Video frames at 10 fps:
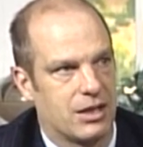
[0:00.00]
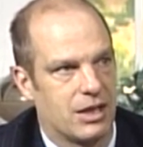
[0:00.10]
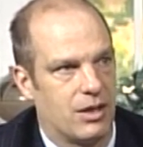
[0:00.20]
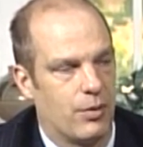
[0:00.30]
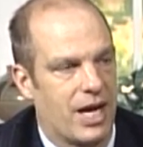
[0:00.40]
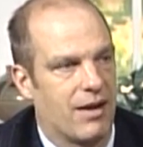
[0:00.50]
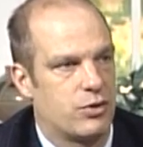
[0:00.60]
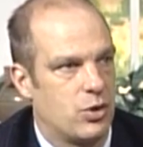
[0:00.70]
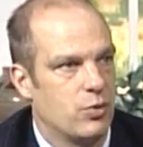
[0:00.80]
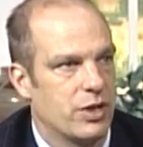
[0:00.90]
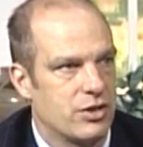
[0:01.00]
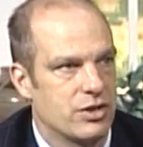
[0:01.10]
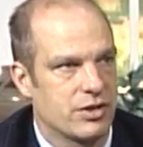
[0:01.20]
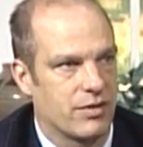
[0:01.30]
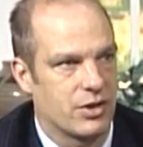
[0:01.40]
We have two
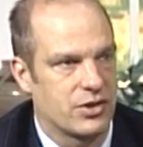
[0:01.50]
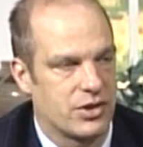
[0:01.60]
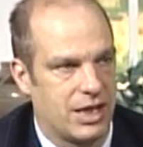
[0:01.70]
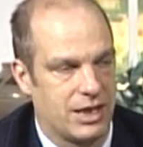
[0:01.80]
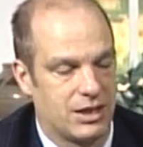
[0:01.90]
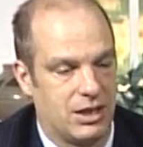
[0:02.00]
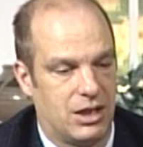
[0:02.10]
regions of our state